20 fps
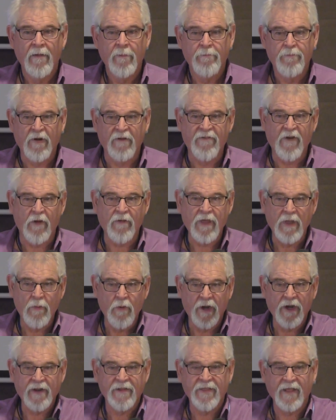Provoking
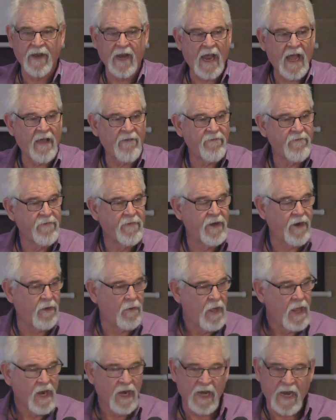one another to love. You know,
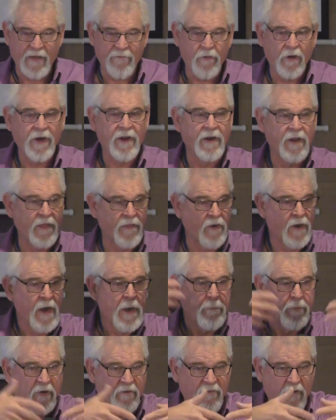love one another.
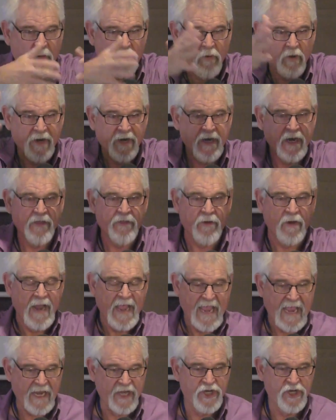Provoke one another.
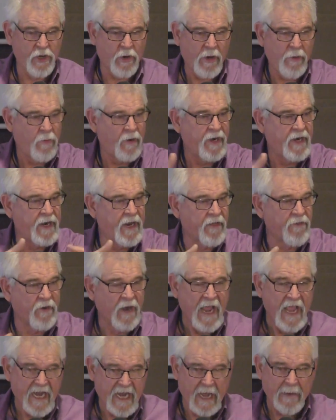Enjoy one another.
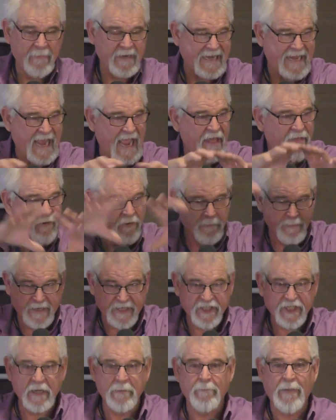Come together and be
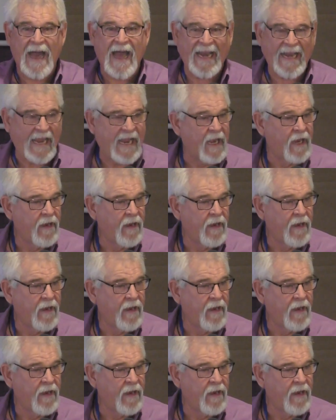somebody.